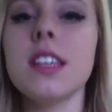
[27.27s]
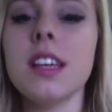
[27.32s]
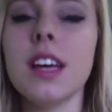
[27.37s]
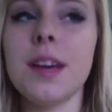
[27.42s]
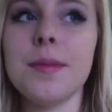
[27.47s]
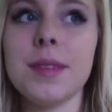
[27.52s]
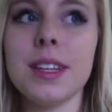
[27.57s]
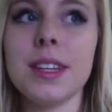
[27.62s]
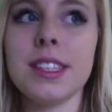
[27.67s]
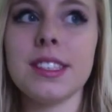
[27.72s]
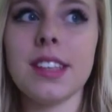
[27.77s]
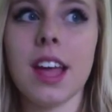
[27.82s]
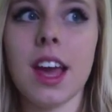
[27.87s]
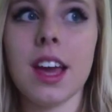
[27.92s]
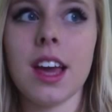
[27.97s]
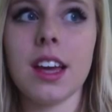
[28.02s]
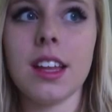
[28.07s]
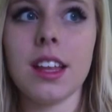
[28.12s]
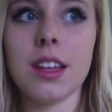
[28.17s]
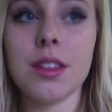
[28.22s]
I'm going to
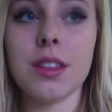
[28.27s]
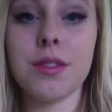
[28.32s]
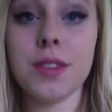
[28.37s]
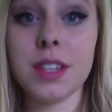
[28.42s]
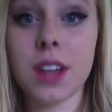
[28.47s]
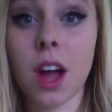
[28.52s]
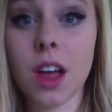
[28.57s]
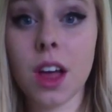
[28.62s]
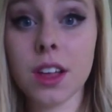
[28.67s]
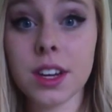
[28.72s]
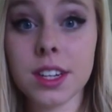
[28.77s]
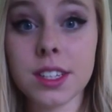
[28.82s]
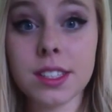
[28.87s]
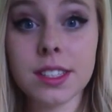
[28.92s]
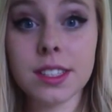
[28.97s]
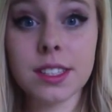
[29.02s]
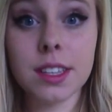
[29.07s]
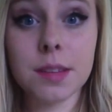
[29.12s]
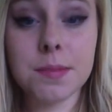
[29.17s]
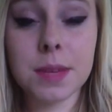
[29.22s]
say like
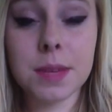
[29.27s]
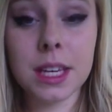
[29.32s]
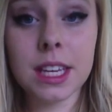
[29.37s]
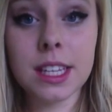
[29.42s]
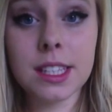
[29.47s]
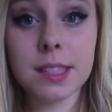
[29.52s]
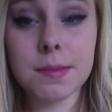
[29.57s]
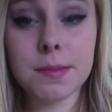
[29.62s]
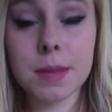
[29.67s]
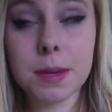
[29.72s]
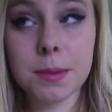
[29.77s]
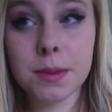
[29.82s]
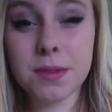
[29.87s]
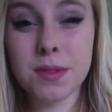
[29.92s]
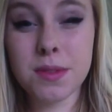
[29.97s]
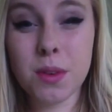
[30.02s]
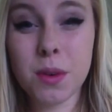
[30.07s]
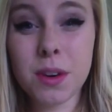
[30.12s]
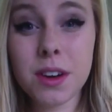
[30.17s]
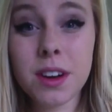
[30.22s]
$3 a piece, maybe
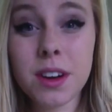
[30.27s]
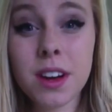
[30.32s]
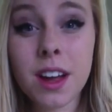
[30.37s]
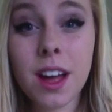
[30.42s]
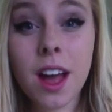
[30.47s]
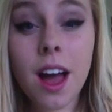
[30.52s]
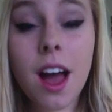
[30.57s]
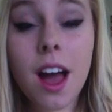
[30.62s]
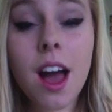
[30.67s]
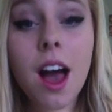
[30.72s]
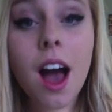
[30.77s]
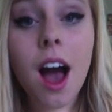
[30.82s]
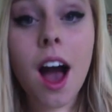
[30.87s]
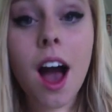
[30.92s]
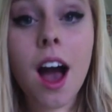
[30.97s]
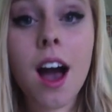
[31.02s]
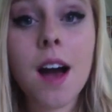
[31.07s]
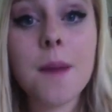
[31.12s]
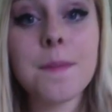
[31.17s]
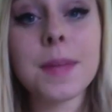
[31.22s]
$4.
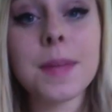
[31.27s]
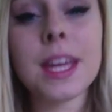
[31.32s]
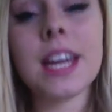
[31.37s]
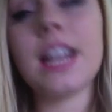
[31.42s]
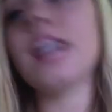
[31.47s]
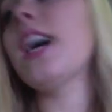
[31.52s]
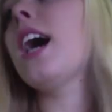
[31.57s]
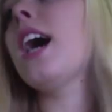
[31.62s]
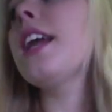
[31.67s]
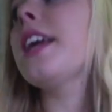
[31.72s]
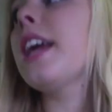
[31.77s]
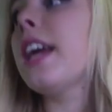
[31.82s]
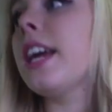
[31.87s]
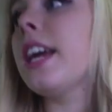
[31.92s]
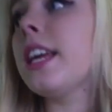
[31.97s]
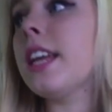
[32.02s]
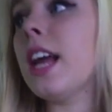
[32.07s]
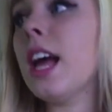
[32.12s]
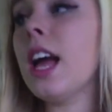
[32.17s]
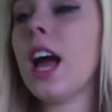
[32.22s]
And I got it
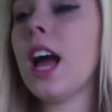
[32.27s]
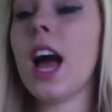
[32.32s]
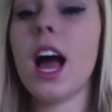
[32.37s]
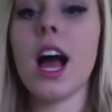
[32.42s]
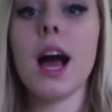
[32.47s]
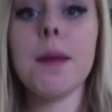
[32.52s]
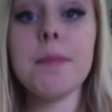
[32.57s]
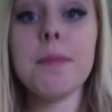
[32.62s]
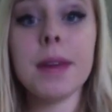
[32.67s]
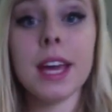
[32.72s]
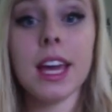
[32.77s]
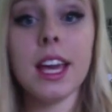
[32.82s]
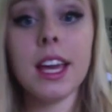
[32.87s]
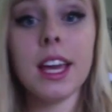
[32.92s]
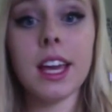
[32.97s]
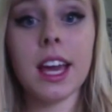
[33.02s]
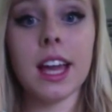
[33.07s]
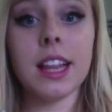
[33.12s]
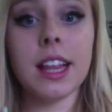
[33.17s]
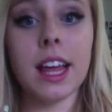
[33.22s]
in hot pink
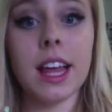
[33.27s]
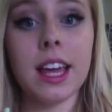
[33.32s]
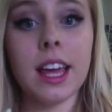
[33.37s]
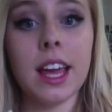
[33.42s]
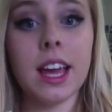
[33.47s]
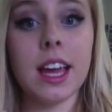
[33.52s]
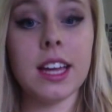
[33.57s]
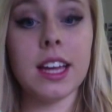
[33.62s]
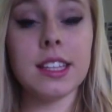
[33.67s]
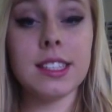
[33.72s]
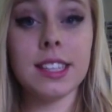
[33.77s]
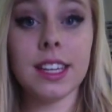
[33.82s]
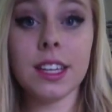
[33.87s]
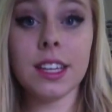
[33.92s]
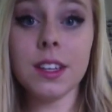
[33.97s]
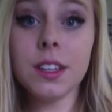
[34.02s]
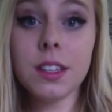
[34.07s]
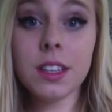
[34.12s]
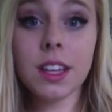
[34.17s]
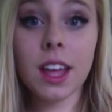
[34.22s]
and like a
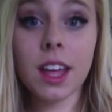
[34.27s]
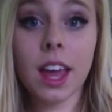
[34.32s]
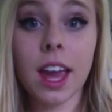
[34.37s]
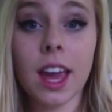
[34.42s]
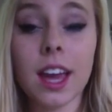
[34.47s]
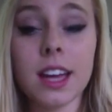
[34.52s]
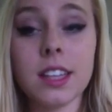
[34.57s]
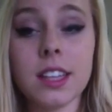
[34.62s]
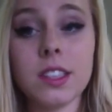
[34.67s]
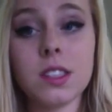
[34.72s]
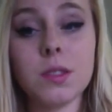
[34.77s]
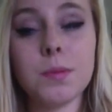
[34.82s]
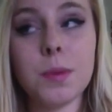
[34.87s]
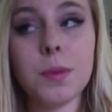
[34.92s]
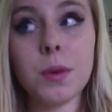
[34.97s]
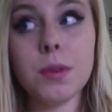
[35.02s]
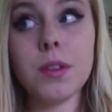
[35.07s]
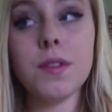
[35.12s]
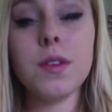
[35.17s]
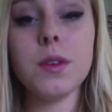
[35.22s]
teal. And so
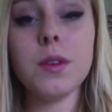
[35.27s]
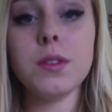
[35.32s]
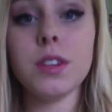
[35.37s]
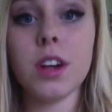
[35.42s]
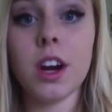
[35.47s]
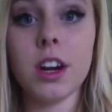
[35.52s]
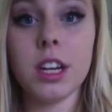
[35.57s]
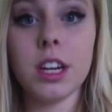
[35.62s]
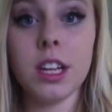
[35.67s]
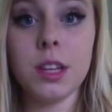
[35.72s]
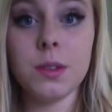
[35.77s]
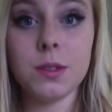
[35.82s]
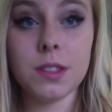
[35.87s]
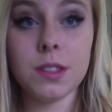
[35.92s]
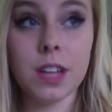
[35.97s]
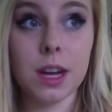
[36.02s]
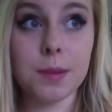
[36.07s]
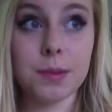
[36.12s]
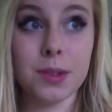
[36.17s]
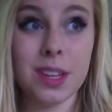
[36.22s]
both of those are already used
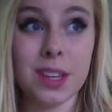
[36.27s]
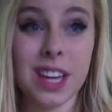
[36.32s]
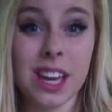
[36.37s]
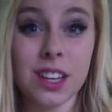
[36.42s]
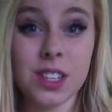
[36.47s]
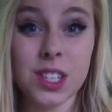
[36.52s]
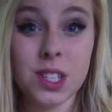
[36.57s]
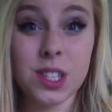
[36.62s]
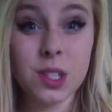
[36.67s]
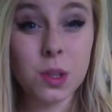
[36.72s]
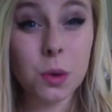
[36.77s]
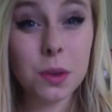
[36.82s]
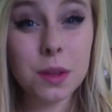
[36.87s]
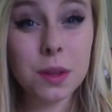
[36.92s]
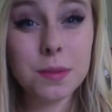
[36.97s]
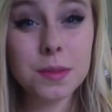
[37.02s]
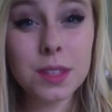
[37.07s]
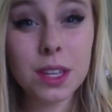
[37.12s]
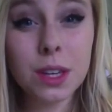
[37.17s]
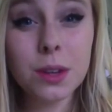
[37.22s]
up, so I can't show
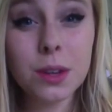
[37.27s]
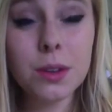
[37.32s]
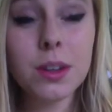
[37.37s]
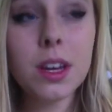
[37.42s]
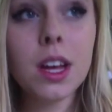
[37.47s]
them to you.